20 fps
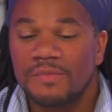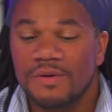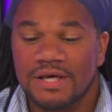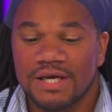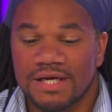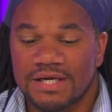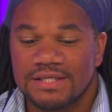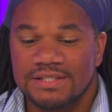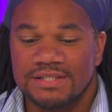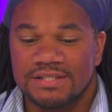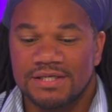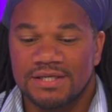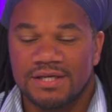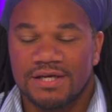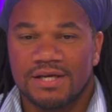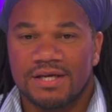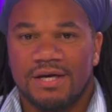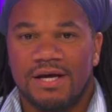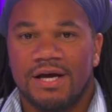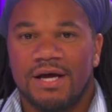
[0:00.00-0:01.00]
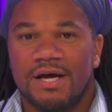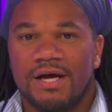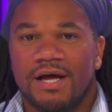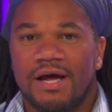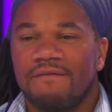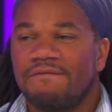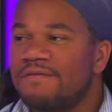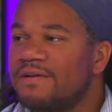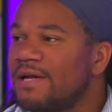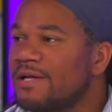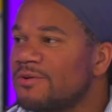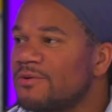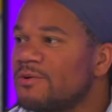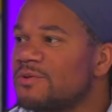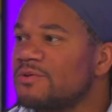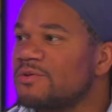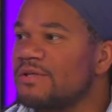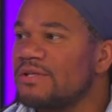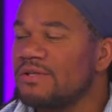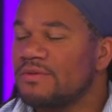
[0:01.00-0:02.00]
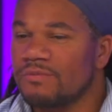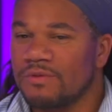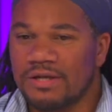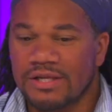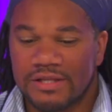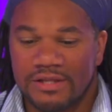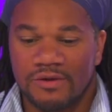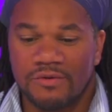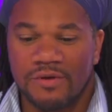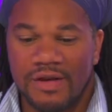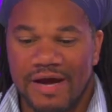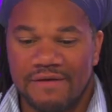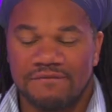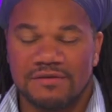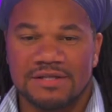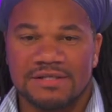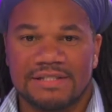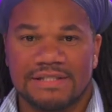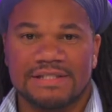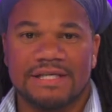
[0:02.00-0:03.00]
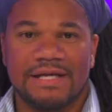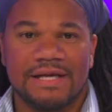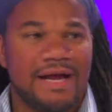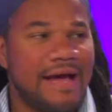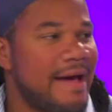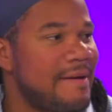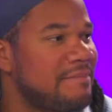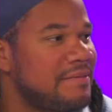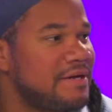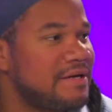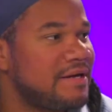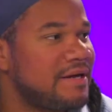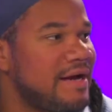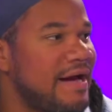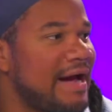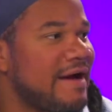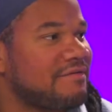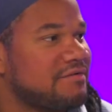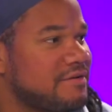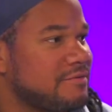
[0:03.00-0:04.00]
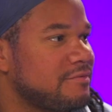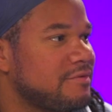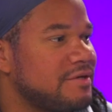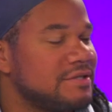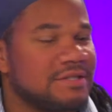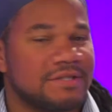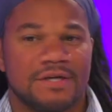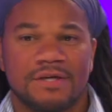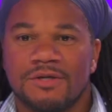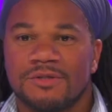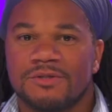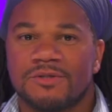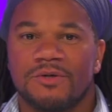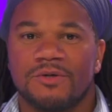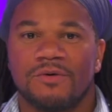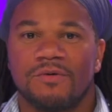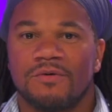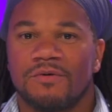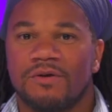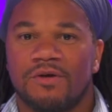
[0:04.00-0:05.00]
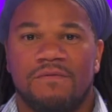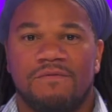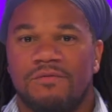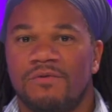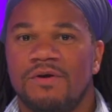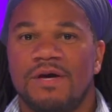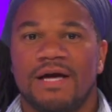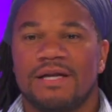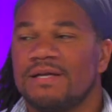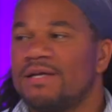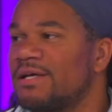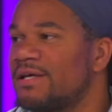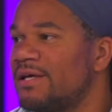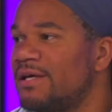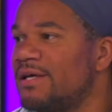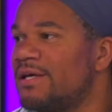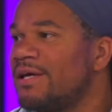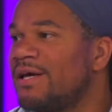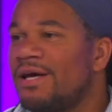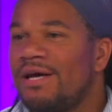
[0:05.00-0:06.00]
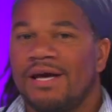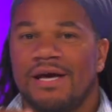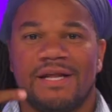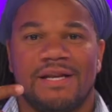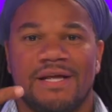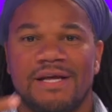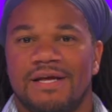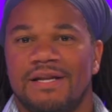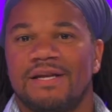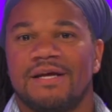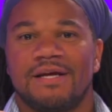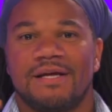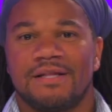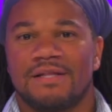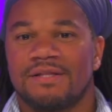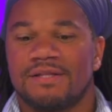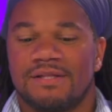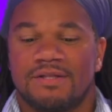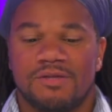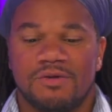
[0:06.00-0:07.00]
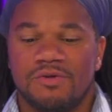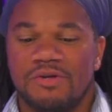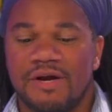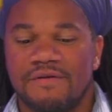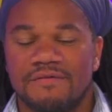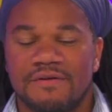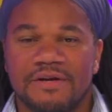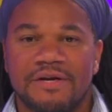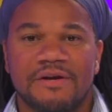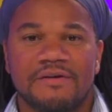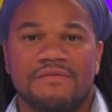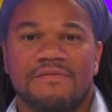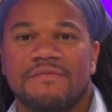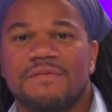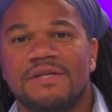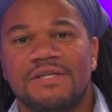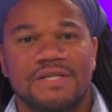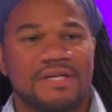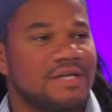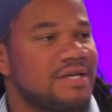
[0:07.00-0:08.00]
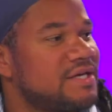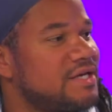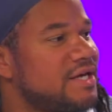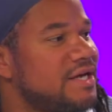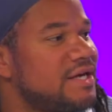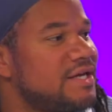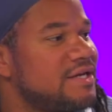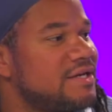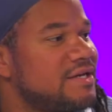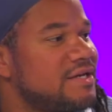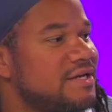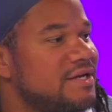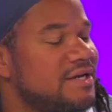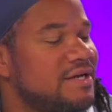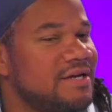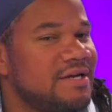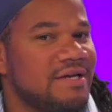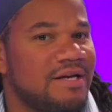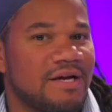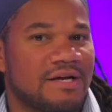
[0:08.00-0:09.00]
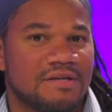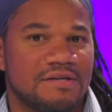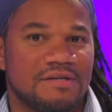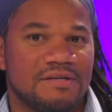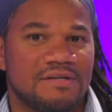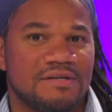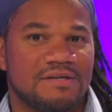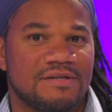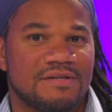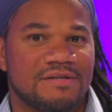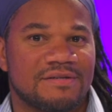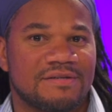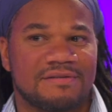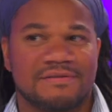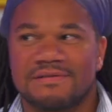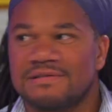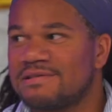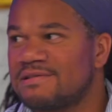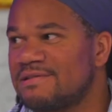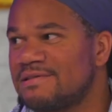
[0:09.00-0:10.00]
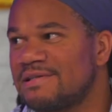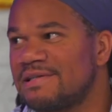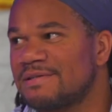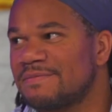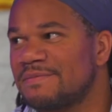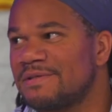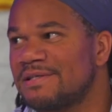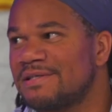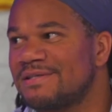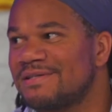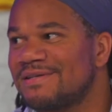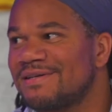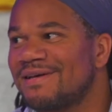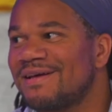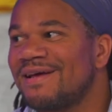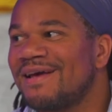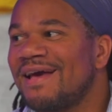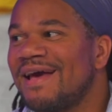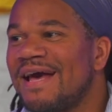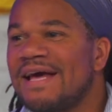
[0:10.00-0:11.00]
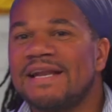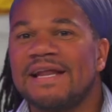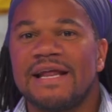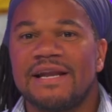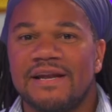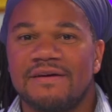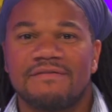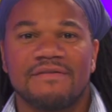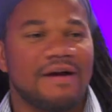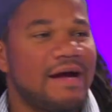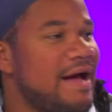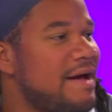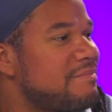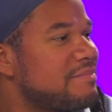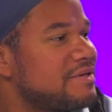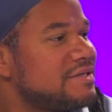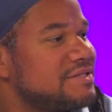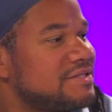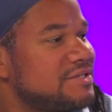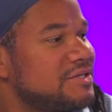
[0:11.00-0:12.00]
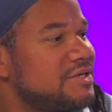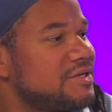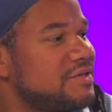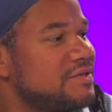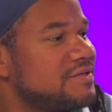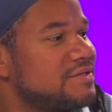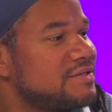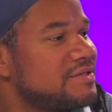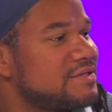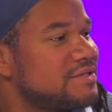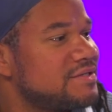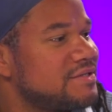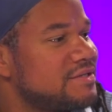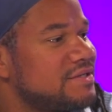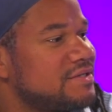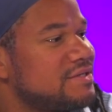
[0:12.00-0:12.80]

because I feel like those you would have to see it happen afterwards. So if you got lucky and then you never hear from the chick again, you're like, oh, I don't think she liked me. And that never happened, you know? Right.